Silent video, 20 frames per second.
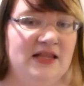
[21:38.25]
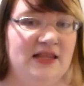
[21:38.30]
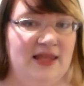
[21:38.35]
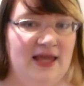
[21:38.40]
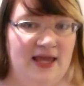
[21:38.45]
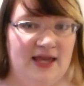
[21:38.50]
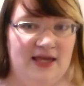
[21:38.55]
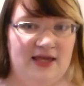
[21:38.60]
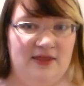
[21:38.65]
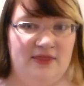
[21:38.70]

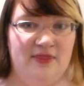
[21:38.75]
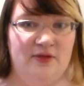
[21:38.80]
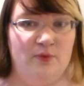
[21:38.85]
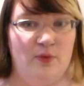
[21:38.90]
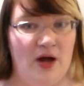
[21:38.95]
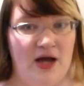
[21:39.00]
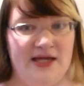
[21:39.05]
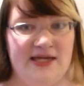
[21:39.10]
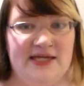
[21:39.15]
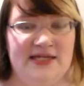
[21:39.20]
like The
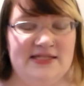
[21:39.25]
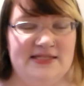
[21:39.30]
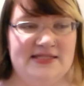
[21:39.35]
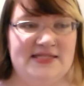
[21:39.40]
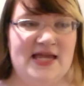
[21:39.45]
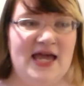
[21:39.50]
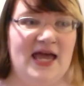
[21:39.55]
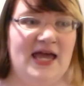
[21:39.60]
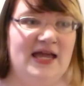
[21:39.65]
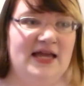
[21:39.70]
Walking
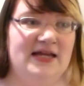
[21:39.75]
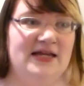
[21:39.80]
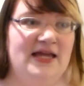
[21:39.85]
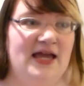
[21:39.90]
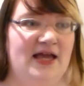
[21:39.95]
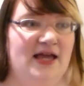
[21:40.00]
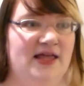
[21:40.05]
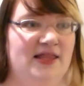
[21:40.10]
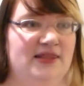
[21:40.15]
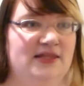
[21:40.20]
Dead
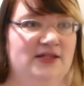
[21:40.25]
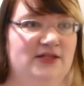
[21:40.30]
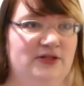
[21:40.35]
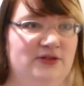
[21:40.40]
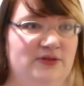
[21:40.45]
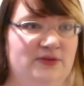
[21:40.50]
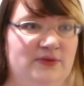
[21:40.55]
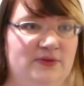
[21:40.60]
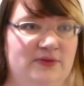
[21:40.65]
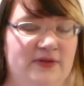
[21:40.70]
and the
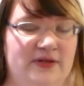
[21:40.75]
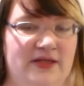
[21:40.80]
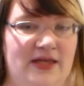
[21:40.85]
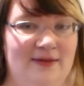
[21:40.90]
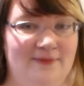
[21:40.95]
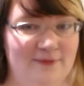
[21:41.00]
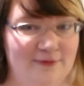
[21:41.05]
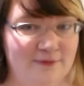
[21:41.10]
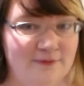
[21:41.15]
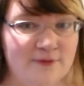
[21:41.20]
new
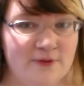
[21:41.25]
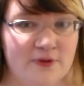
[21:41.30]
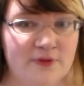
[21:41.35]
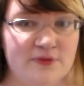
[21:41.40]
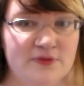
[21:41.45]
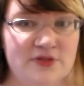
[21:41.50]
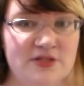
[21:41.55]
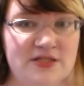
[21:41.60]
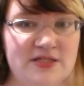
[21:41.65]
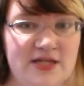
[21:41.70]
Game of
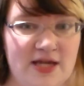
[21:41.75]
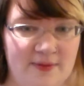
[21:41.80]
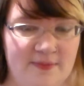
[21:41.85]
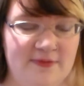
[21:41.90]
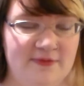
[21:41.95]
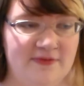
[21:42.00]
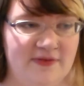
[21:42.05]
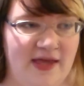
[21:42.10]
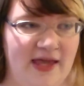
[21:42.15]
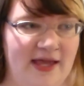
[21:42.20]
Thrones
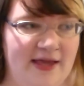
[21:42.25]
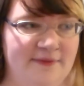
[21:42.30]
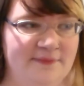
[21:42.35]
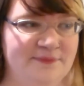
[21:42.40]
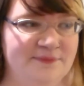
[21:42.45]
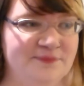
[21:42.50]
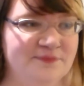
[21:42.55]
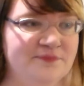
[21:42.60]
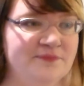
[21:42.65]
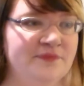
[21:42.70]
type of
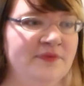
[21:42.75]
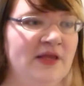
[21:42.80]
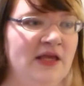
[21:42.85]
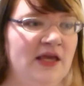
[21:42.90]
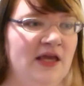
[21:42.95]
game,